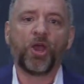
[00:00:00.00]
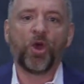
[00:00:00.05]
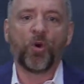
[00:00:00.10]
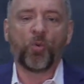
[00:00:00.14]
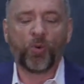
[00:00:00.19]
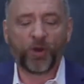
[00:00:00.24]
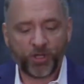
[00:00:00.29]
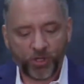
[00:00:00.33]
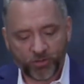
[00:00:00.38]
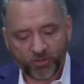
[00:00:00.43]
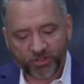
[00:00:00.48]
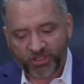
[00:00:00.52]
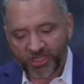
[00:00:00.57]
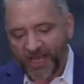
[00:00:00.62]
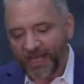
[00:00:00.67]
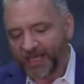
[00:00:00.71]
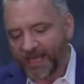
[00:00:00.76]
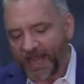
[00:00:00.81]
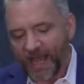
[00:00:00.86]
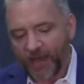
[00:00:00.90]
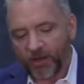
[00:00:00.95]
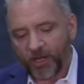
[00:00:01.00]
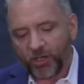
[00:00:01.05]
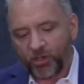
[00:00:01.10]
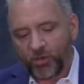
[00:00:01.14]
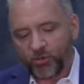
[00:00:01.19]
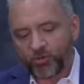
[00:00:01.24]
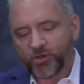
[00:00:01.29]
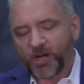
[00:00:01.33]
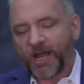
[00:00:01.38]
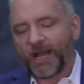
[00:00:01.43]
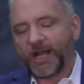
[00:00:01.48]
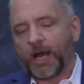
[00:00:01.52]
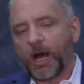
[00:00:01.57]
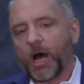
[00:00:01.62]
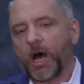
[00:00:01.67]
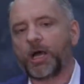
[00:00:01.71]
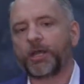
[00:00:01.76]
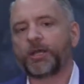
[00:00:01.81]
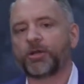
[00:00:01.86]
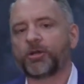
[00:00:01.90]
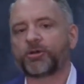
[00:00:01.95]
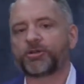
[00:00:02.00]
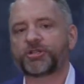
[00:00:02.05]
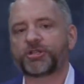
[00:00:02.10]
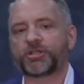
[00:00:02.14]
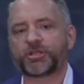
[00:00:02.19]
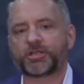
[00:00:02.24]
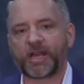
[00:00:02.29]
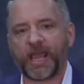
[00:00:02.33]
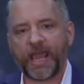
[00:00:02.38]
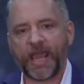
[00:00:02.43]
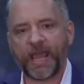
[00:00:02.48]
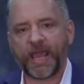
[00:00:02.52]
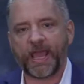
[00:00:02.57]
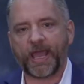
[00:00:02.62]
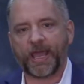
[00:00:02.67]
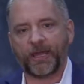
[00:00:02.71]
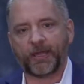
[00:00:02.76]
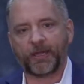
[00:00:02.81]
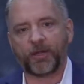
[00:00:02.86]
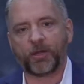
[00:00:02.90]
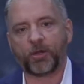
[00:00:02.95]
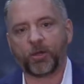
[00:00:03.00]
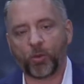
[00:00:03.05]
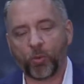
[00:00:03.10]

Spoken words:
When you sit down and you try to understand